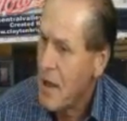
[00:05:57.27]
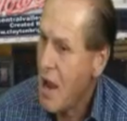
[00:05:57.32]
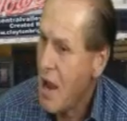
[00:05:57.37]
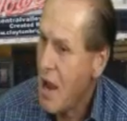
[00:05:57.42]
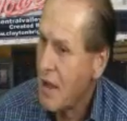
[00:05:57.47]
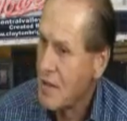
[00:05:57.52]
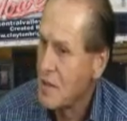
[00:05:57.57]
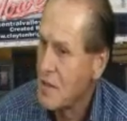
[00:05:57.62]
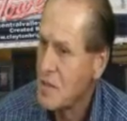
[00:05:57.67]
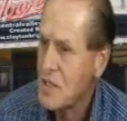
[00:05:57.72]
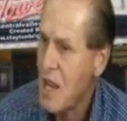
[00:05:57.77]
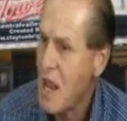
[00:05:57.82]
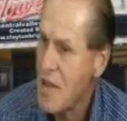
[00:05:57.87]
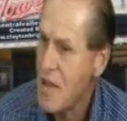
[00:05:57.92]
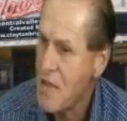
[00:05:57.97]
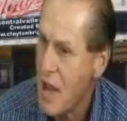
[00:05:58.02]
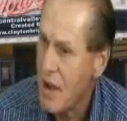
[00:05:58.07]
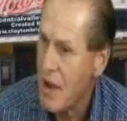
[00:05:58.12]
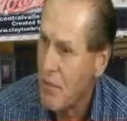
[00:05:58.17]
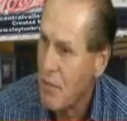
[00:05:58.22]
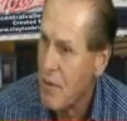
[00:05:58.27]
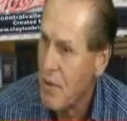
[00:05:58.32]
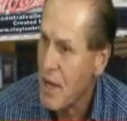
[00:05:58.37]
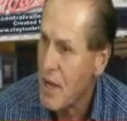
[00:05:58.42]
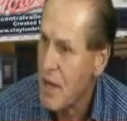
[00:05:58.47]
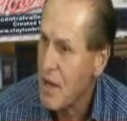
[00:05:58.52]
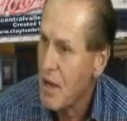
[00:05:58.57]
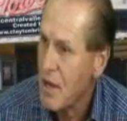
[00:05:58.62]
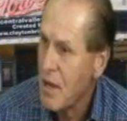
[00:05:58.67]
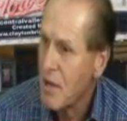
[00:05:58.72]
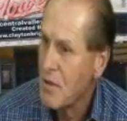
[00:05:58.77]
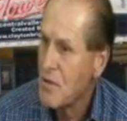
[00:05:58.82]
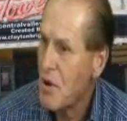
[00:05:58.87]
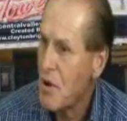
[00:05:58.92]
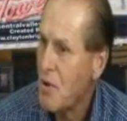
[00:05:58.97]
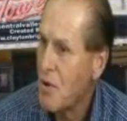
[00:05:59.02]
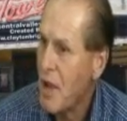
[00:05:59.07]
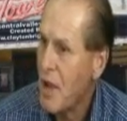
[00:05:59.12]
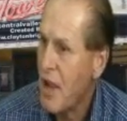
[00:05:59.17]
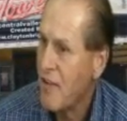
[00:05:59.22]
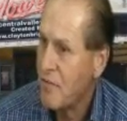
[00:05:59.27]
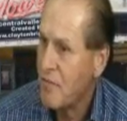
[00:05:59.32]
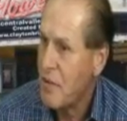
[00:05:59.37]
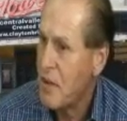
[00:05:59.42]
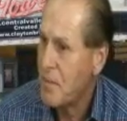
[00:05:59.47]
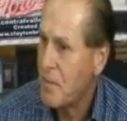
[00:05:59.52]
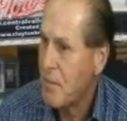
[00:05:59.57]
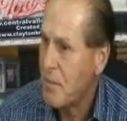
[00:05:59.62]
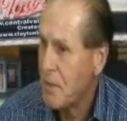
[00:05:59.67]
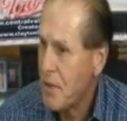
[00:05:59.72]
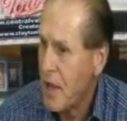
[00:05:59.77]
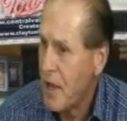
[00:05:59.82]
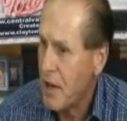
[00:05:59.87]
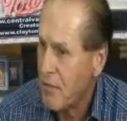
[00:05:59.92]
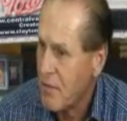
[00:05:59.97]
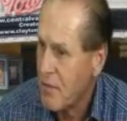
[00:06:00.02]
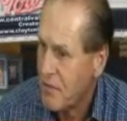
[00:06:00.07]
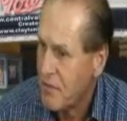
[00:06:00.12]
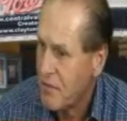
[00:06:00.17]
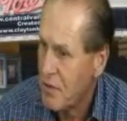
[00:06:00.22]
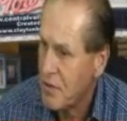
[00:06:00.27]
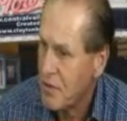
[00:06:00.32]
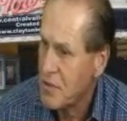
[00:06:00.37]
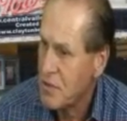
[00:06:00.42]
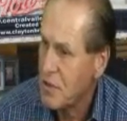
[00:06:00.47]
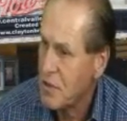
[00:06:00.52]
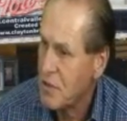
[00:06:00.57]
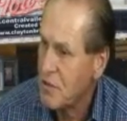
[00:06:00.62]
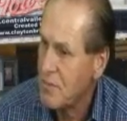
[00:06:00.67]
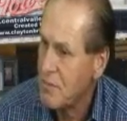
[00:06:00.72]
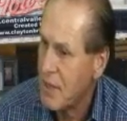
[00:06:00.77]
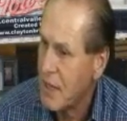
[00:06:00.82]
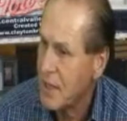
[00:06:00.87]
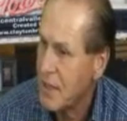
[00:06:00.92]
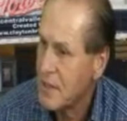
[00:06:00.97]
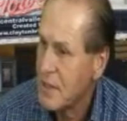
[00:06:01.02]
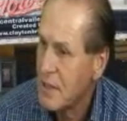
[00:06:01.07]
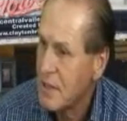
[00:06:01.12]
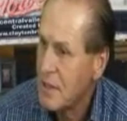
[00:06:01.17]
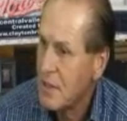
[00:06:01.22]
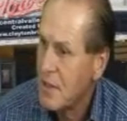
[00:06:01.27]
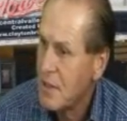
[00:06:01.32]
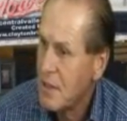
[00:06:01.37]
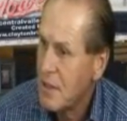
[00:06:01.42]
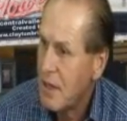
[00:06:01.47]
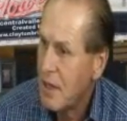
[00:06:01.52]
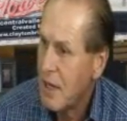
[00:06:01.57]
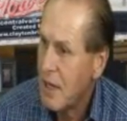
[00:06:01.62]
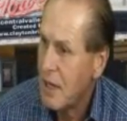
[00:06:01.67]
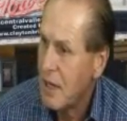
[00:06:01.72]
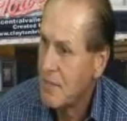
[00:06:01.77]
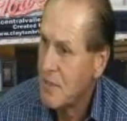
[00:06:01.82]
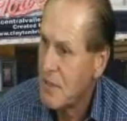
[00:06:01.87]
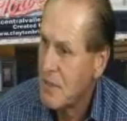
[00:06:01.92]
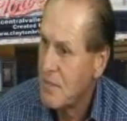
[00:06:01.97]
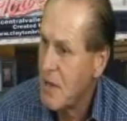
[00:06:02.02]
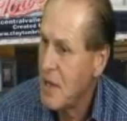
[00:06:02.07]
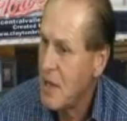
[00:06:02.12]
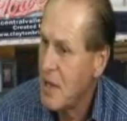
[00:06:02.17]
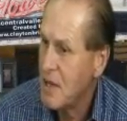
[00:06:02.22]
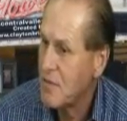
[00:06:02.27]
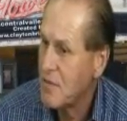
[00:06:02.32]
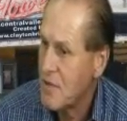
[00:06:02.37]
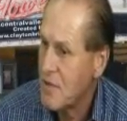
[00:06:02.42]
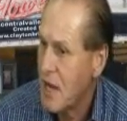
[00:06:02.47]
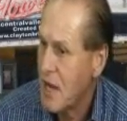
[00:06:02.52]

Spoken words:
Not to say that we don't have people that are referred to, but to me, you're